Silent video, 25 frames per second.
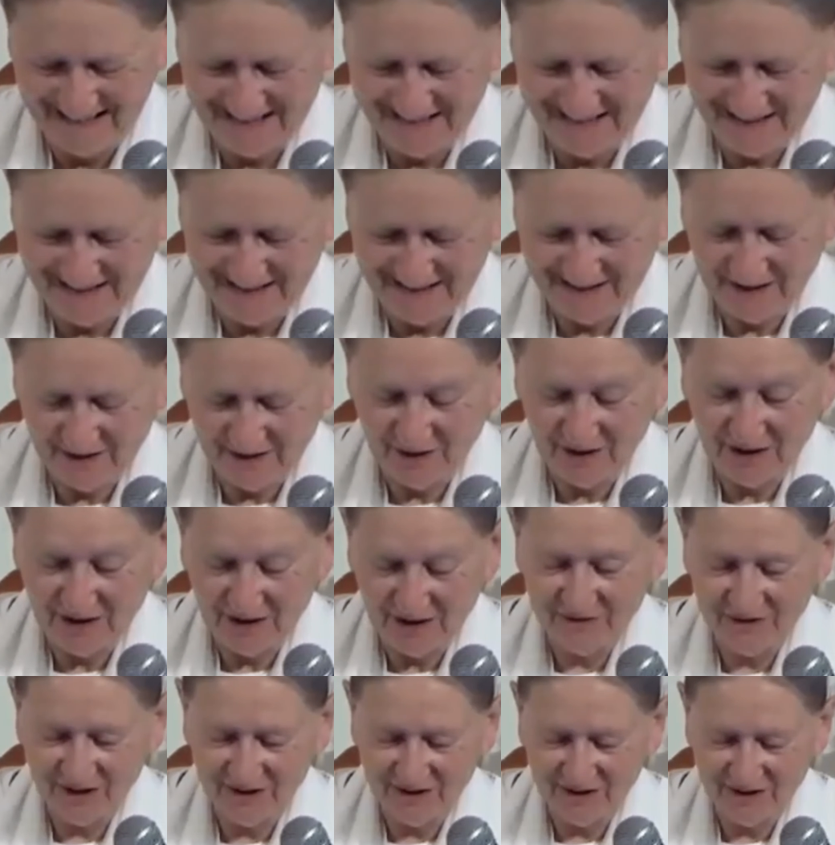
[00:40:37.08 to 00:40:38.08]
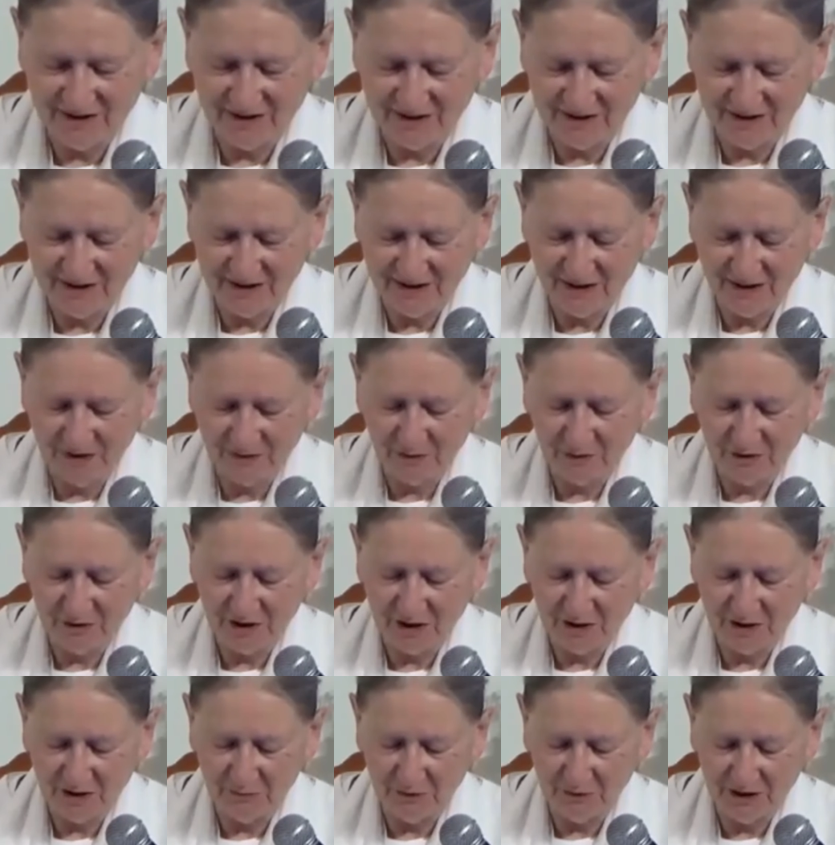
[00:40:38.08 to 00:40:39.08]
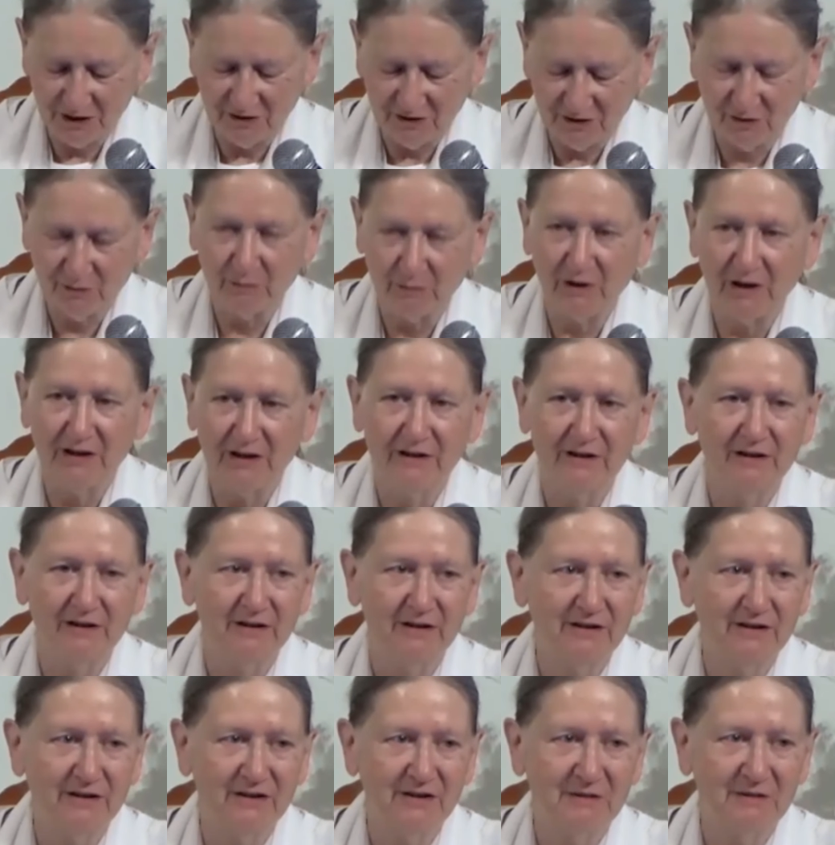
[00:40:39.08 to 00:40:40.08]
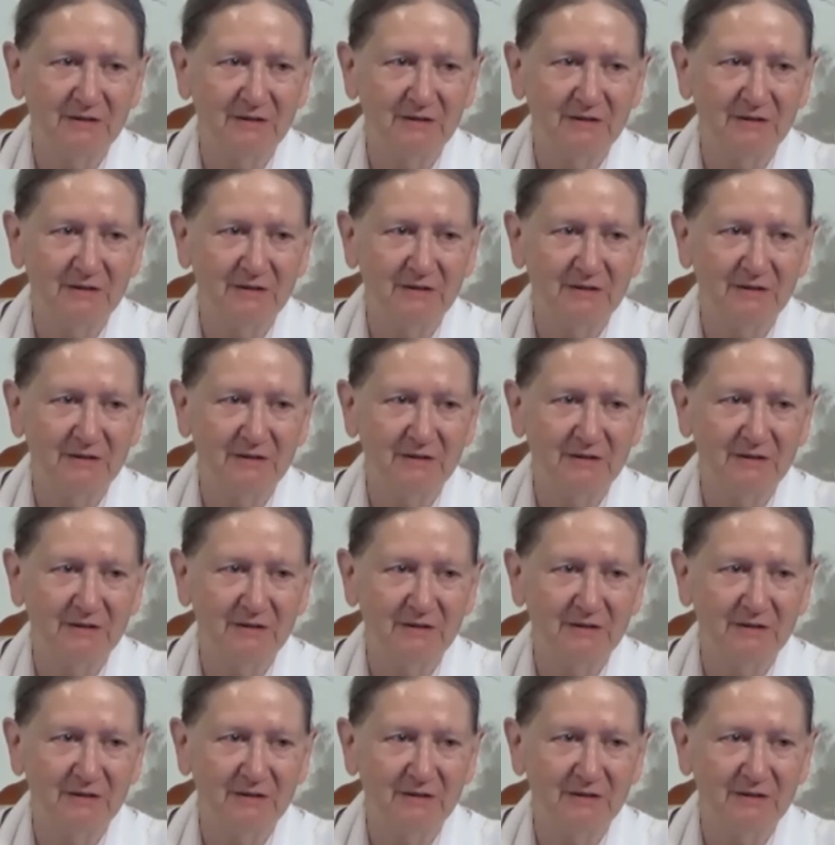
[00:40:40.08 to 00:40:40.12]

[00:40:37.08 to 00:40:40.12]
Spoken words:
So you have to understand what he means by this.